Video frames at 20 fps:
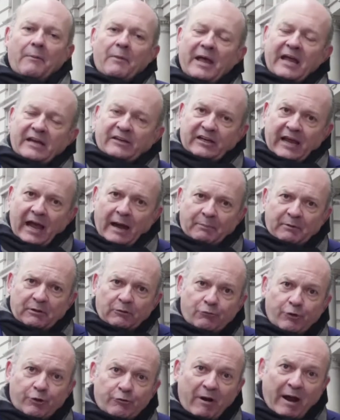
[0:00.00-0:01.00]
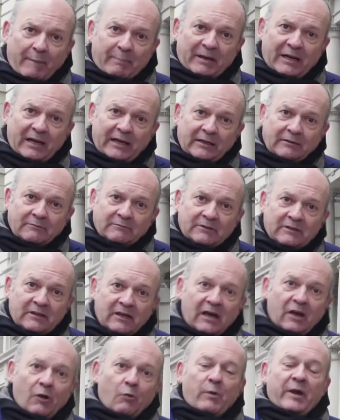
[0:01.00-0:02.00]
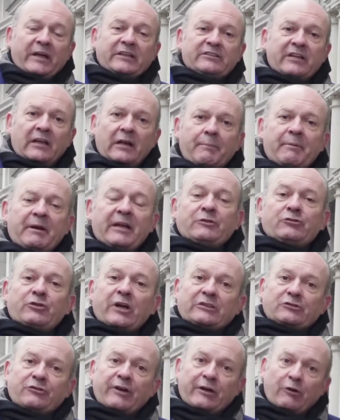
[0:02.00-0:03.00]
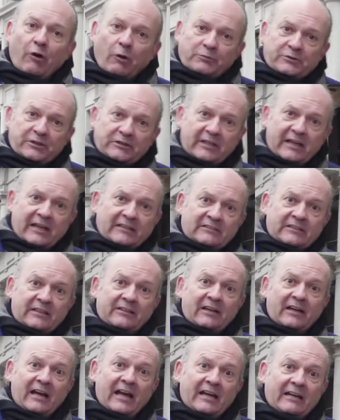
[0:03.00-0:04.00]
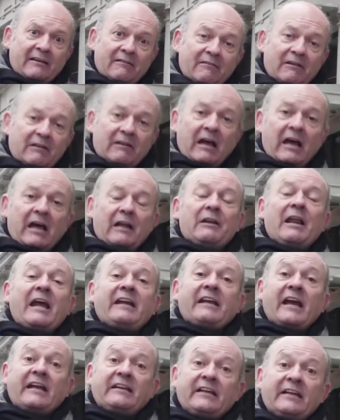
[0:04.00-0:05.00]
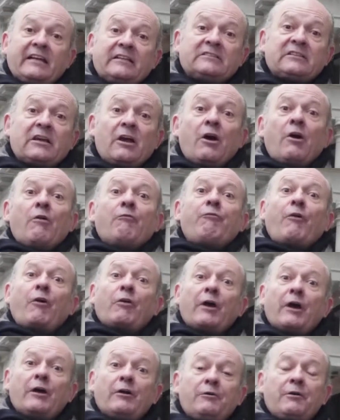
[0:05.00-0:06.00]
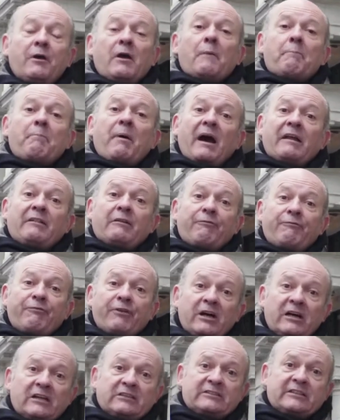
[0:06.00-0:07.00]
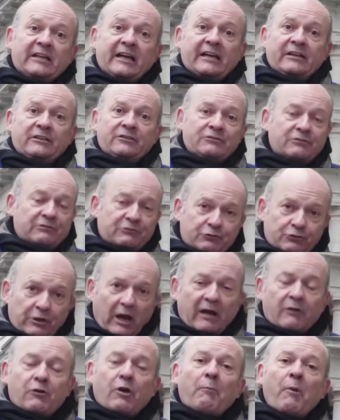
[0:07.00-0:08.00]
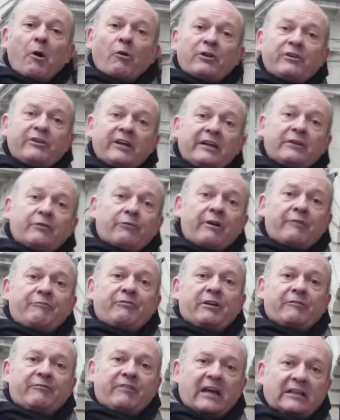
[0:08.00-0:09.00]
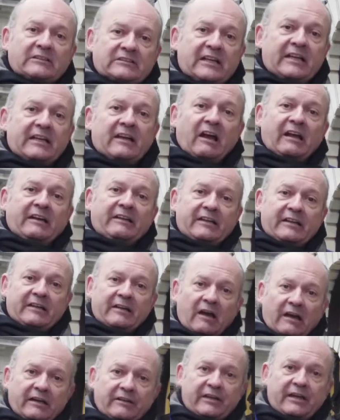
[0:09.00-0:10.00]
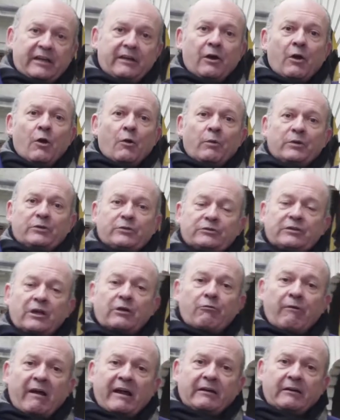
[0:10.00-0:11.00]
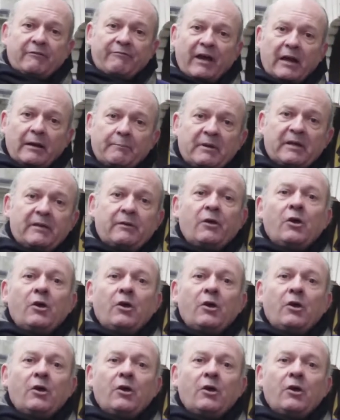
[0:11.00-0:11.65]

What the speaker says: Intercapital grew rapidly. We set up an interest rate option desk in the late 80s, followed by the first commodity derivative desk in 1990, which was a great development.